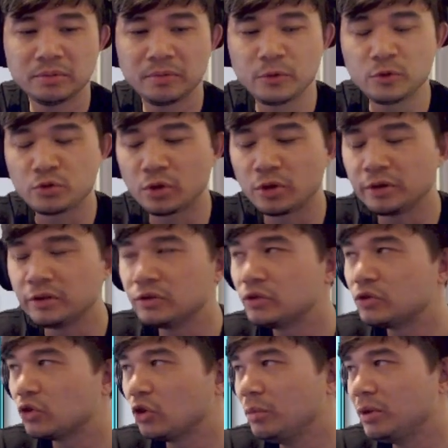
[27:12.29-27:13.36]
Drawing
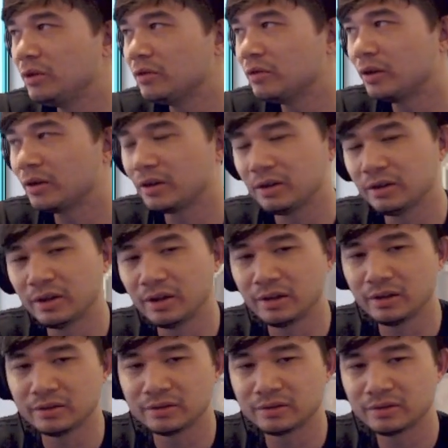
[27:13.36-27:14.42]
so many fucking
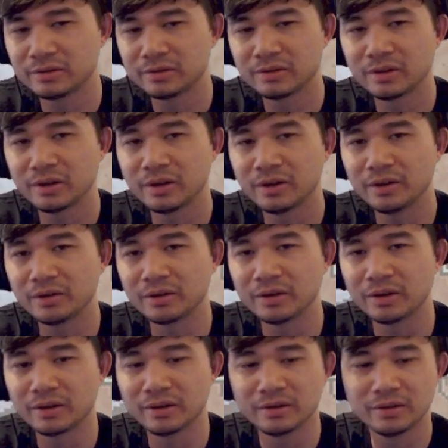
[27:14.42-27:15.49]
lands. Oh
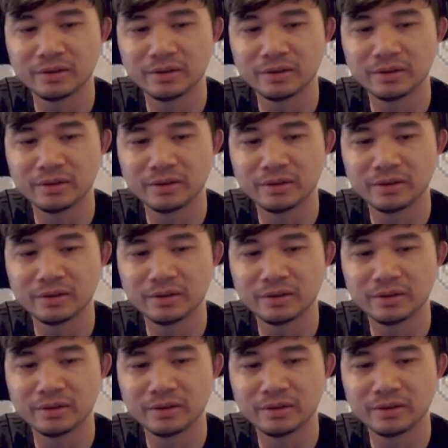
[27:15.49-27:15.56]
god.